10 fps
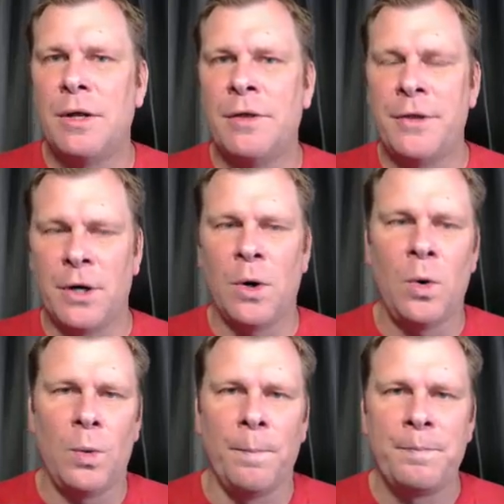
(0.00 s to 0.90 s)
their
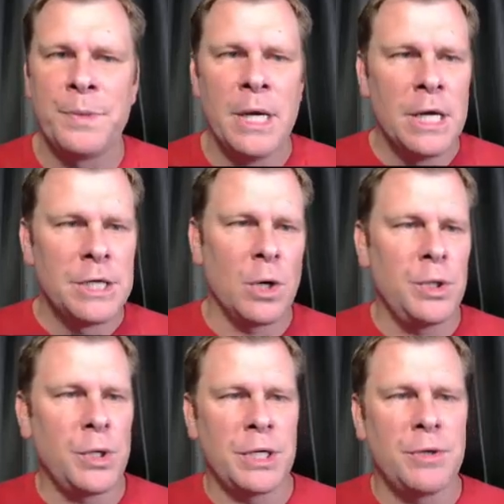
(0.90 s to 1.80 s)
home. So
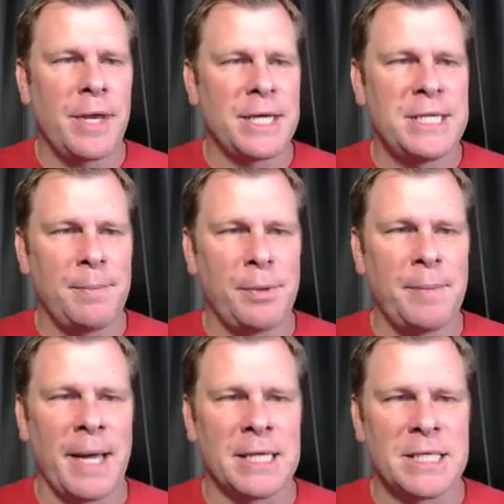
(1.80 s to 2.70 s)
you can do that simply
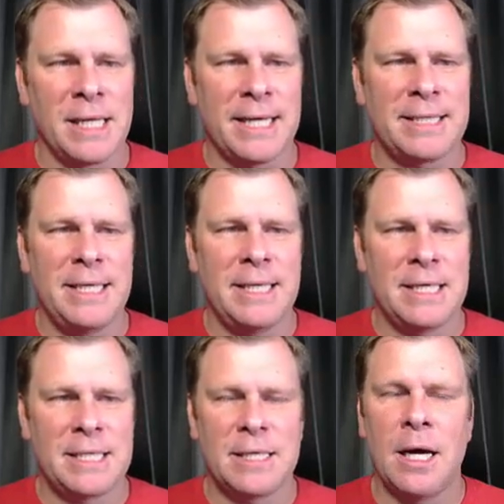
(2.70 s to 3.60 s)
by selecting
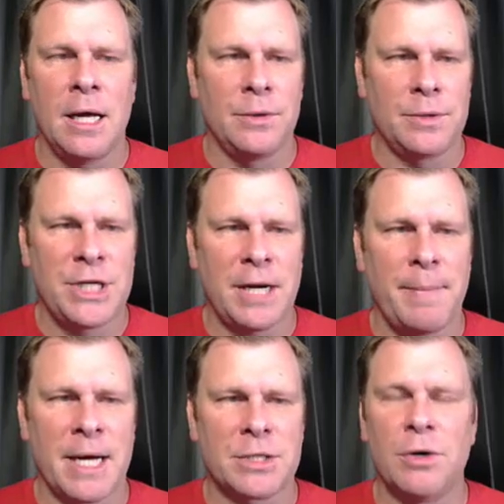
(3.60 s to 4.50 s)
this little
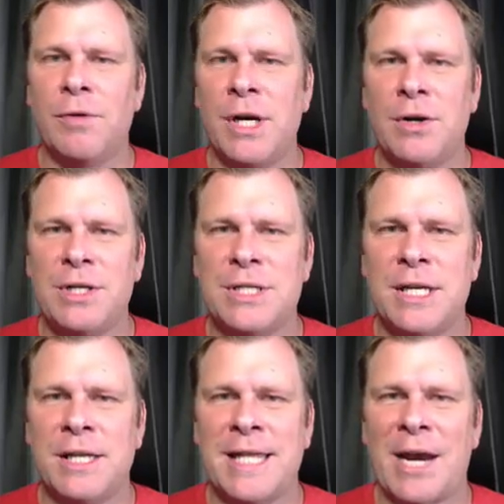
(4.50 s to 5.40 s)
checkbox over here, and you
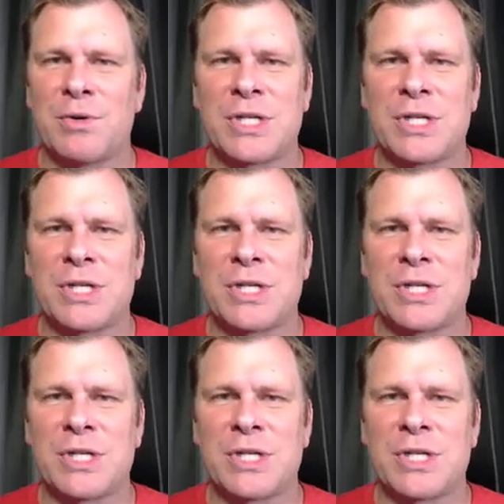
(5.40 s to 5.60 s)
see that that'll